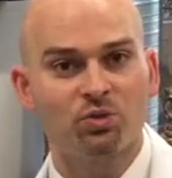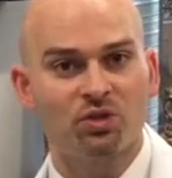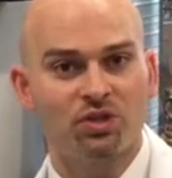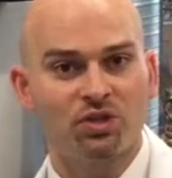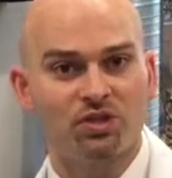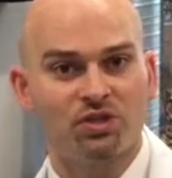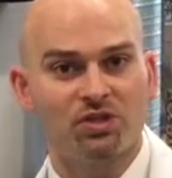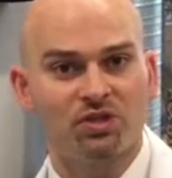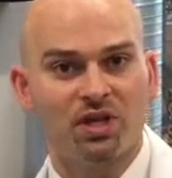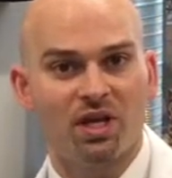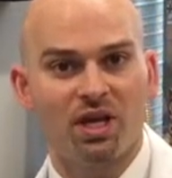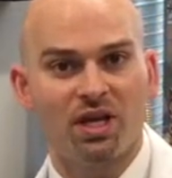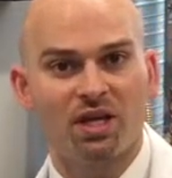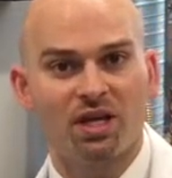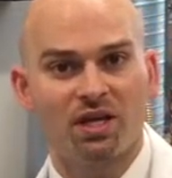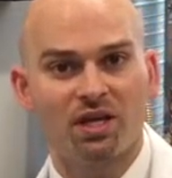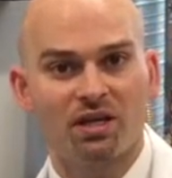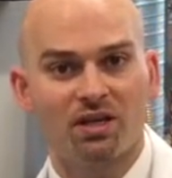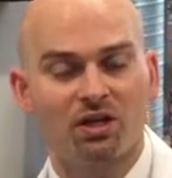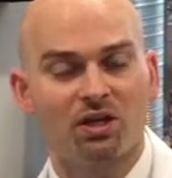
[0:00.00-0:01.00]
which is
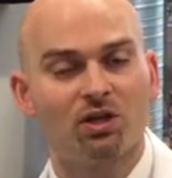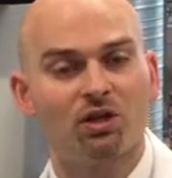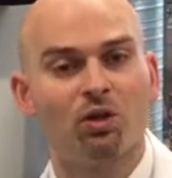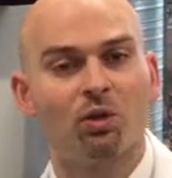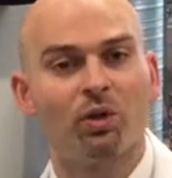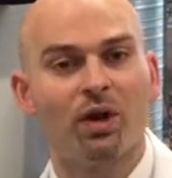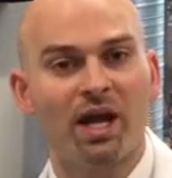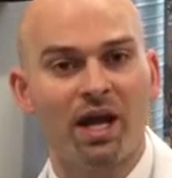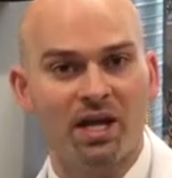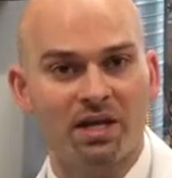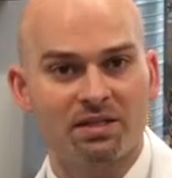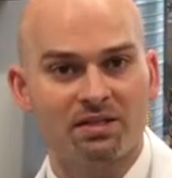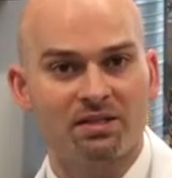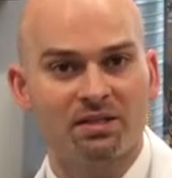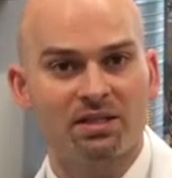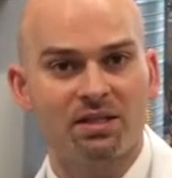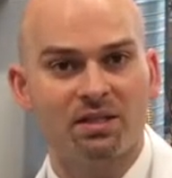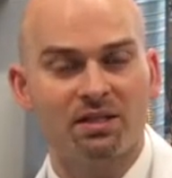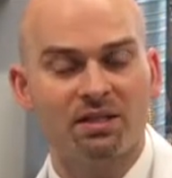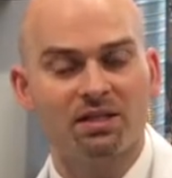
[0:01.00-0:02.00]
a
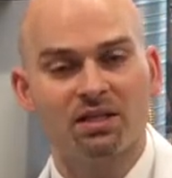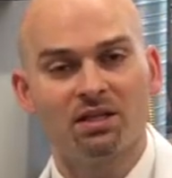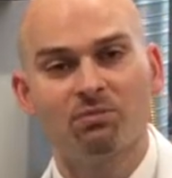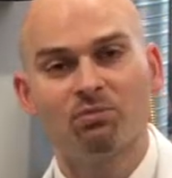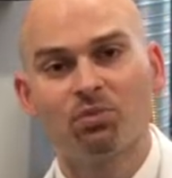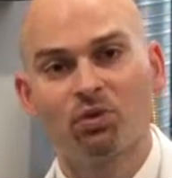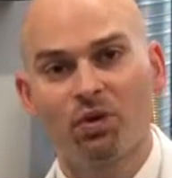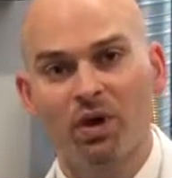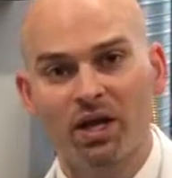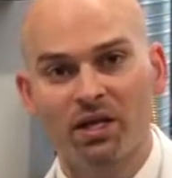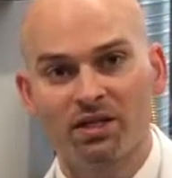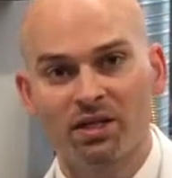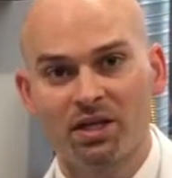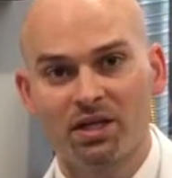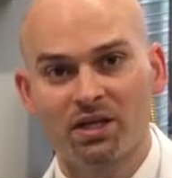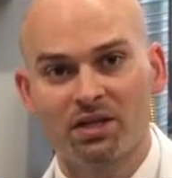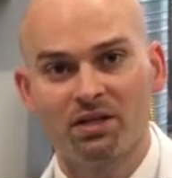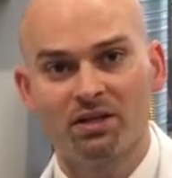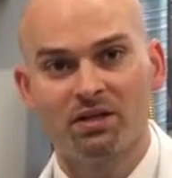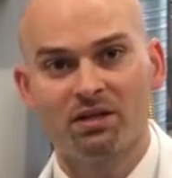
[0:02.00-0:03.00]
chlorhexidine
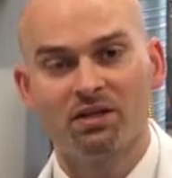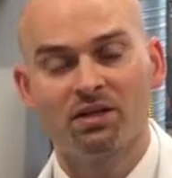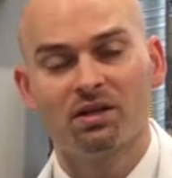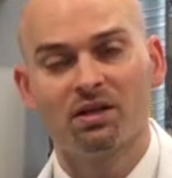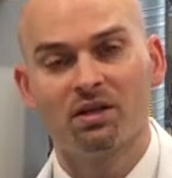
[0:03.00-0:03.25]
impregnated